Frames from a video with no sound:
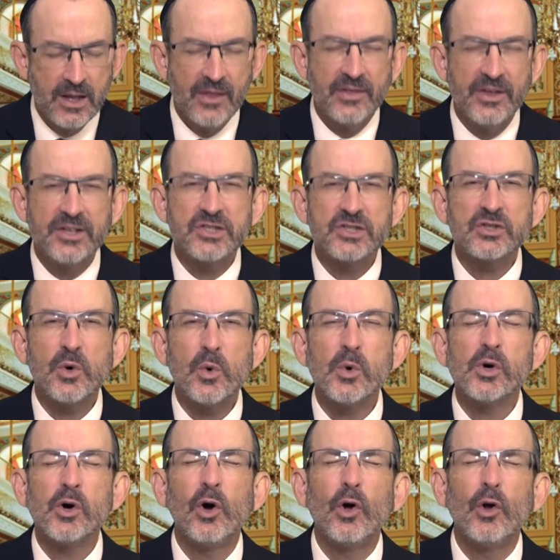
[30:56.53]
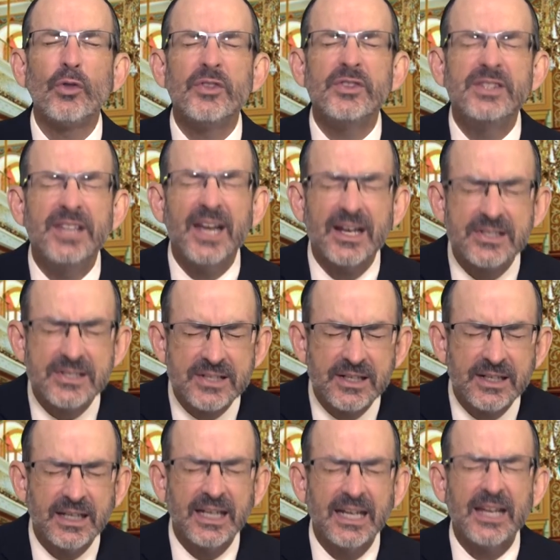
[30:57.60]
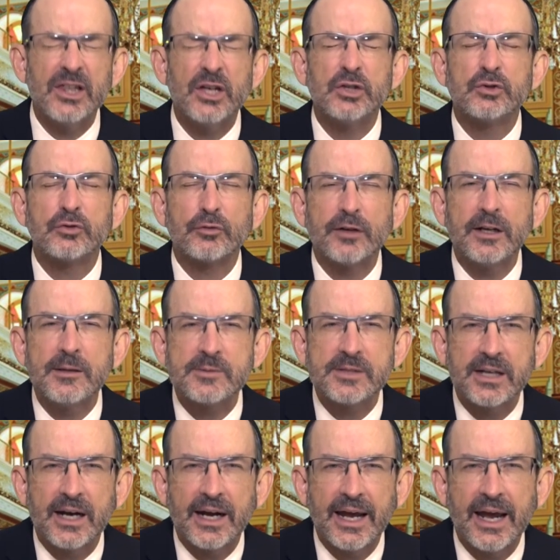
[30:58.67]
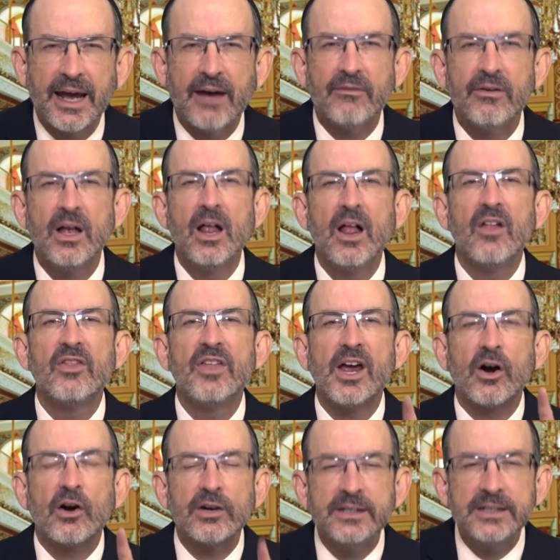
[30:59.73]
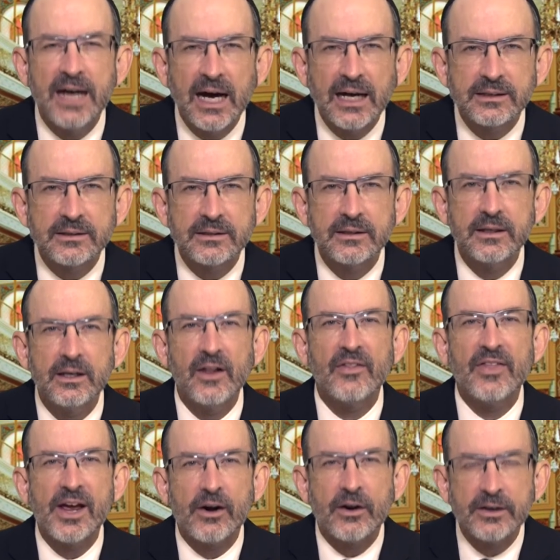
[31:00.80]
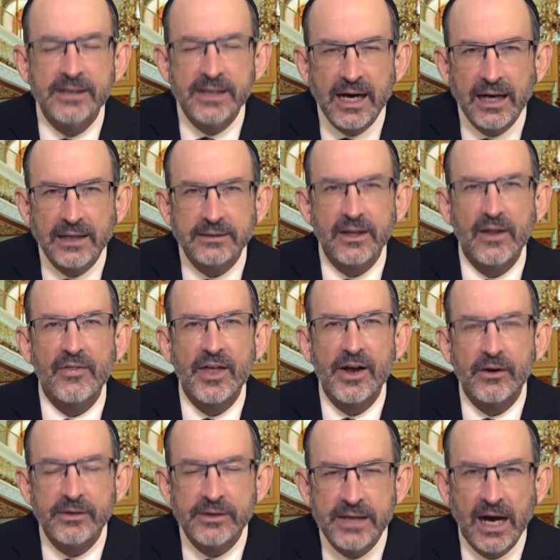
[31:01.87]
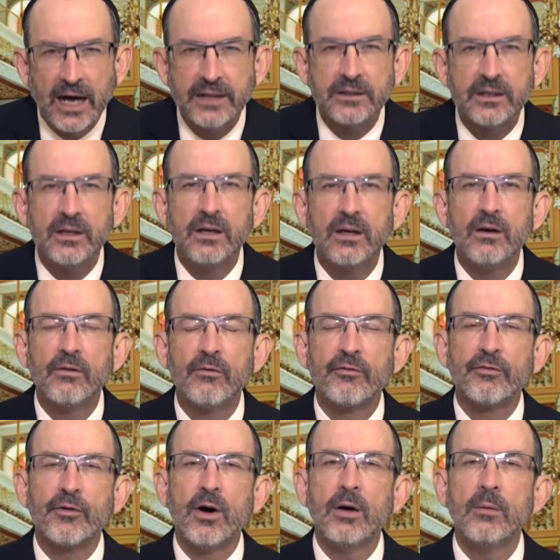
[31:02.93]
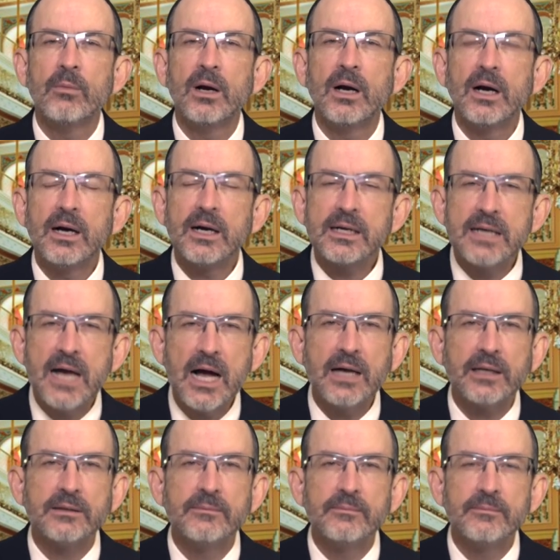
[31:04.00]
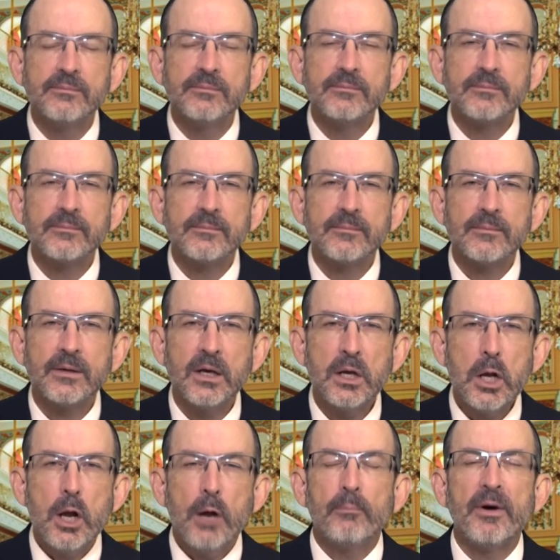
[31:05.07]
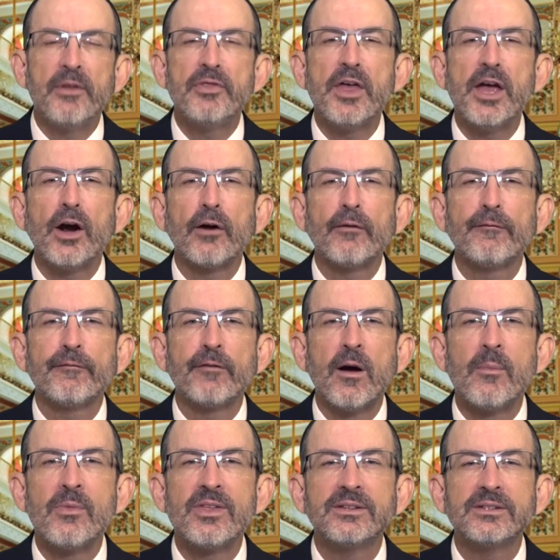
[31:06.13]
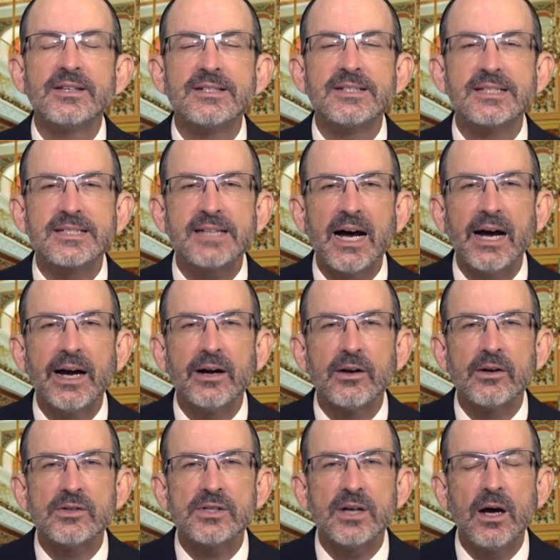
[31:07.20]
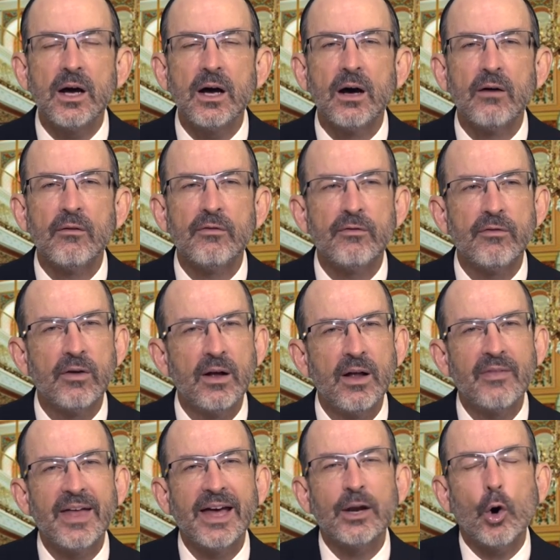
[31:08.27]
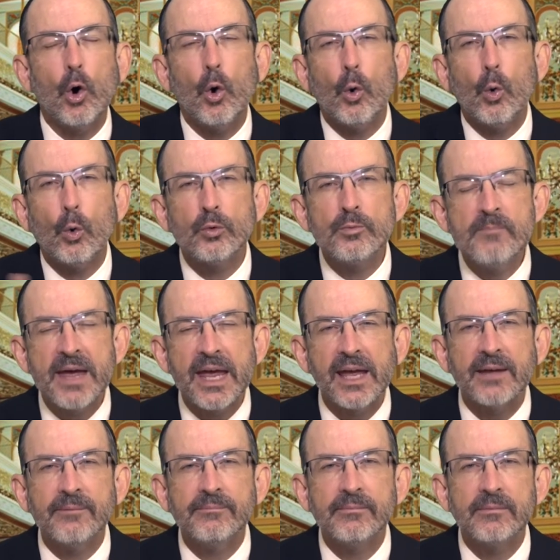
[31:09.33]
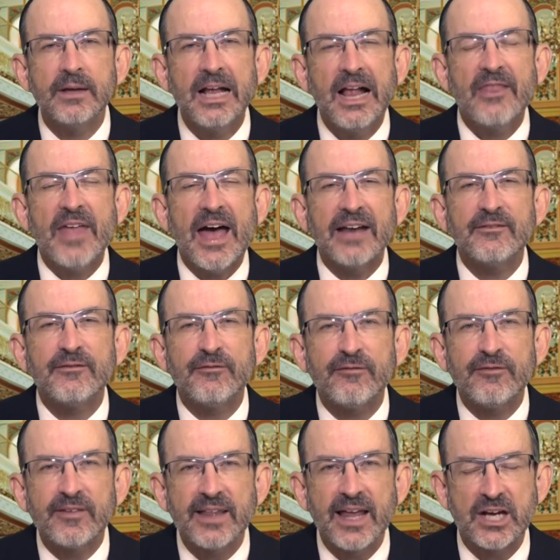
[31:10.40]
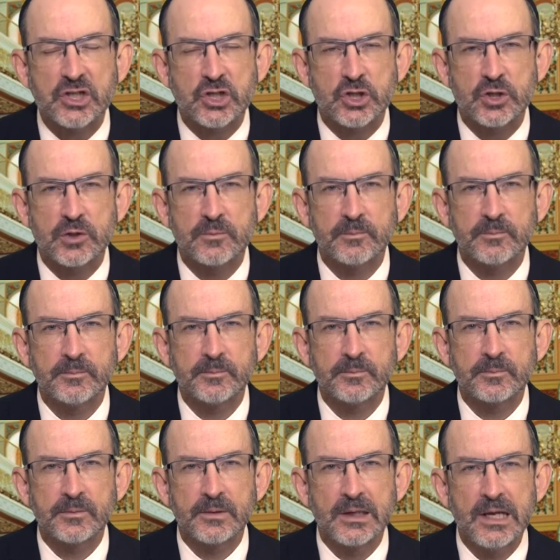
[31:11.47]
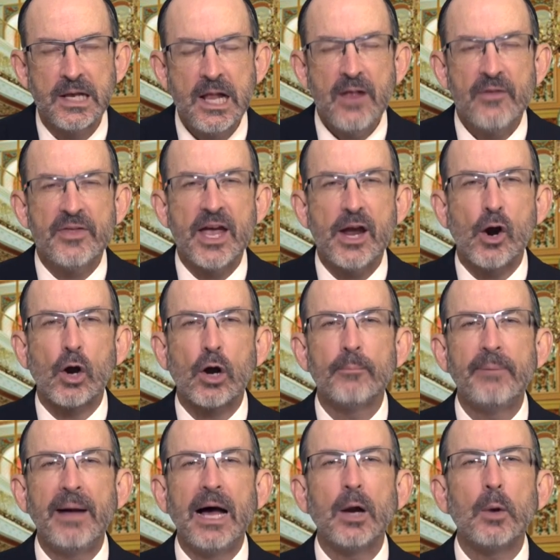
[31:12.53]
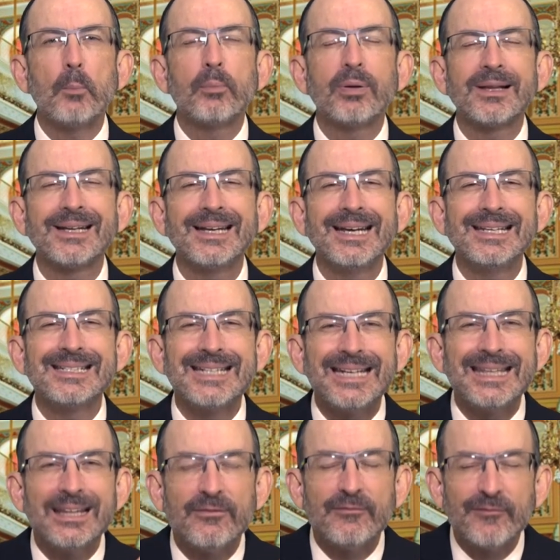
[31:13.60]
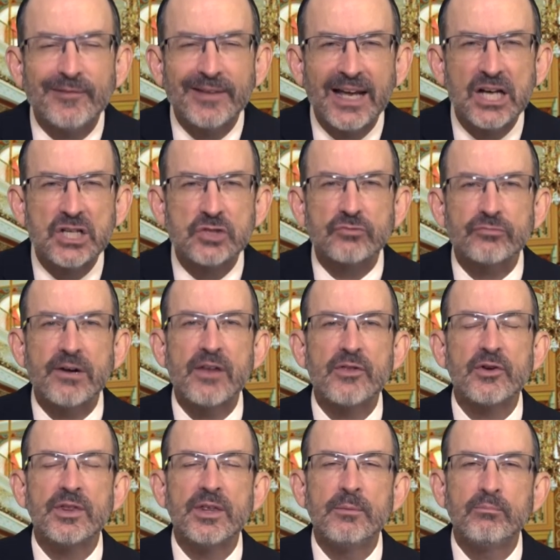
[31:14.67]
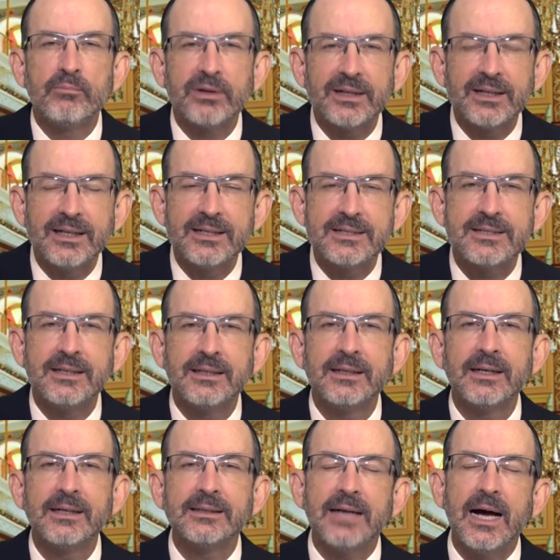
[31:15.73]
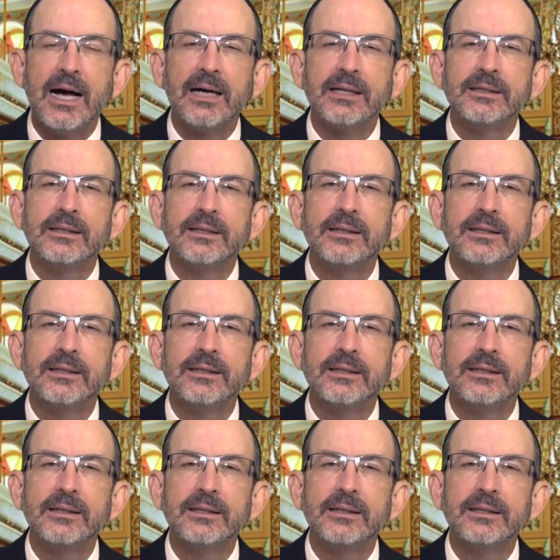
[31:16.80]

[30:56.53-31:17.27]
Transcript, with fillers: this so called destiny and the dreams that I have, they are not, they are not, they are not from God, but they are from the desires of that old man, that flesh. They are about pleasing the flesh rather than pleasing God.